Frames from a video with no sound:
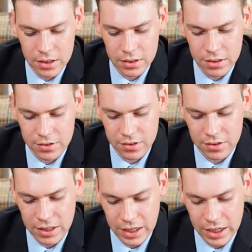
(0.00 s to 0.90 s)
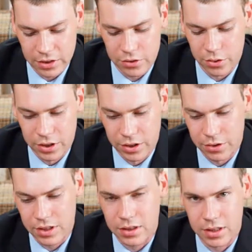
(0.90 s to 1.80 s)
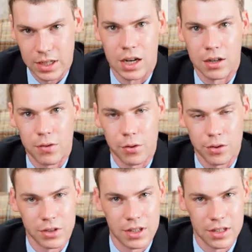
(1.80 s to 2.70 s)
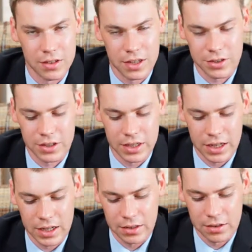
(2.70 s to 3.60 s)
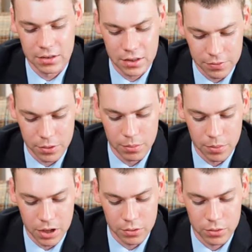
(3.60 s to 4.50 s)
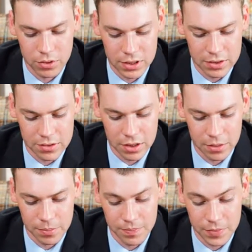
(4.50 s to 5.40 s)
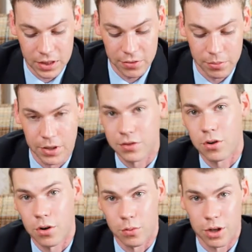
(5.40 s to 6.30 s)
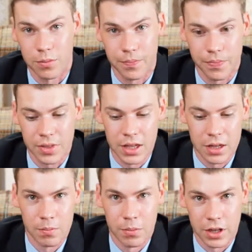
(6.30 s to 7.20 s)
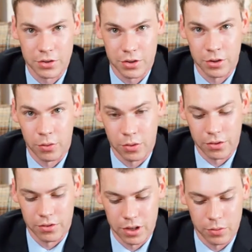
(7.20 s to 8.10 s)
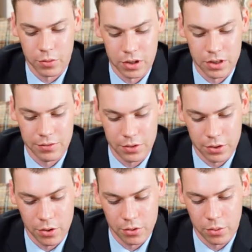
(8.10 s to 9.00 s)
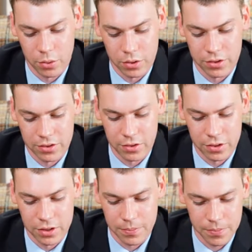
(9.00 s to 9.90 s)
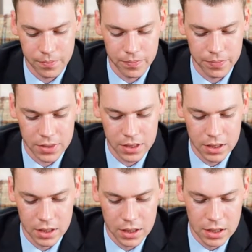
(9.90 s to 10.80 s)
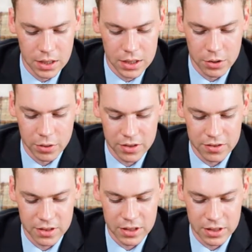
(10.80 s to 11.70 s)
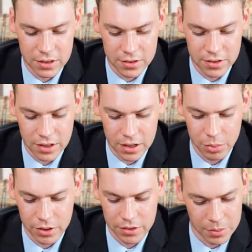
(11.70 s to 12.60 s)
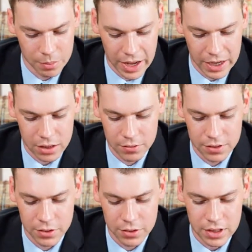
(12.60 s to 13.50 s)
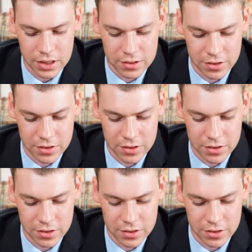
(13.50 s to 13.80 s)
This is the Android unit. The iPhone unit is actually a different model. It's a different piece of hardware. Make sure you order the right one if you go to order this unit. Here we can see this is, I believe, the back of the unit. It